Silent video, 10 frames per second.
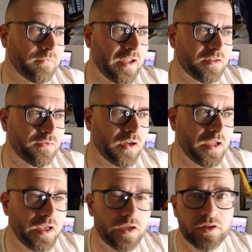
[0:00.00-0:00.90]
That's
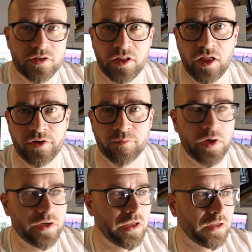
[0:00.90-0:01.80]
funny, yeah, there's a lot of
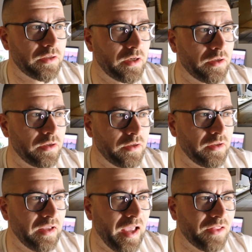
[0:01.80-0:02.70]
money in there.
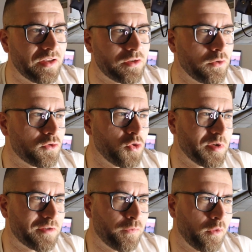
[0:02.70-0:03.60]
And this YouTube
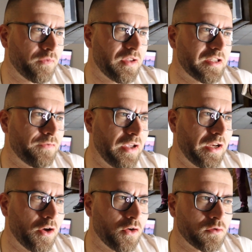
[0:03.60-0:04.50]
is full of these
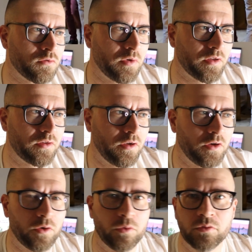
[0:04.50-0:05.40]
videos with, you
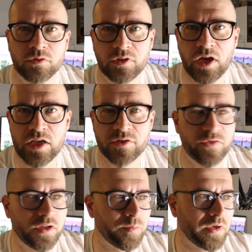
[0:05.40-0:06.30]
know, guys
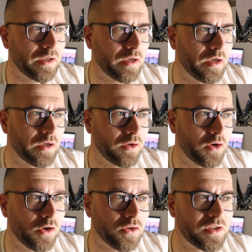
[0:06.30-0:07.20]
filming
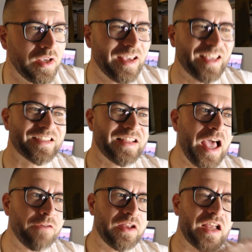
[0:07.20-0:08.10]
girls. He's
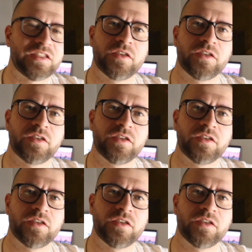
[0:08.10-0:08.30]
laughing as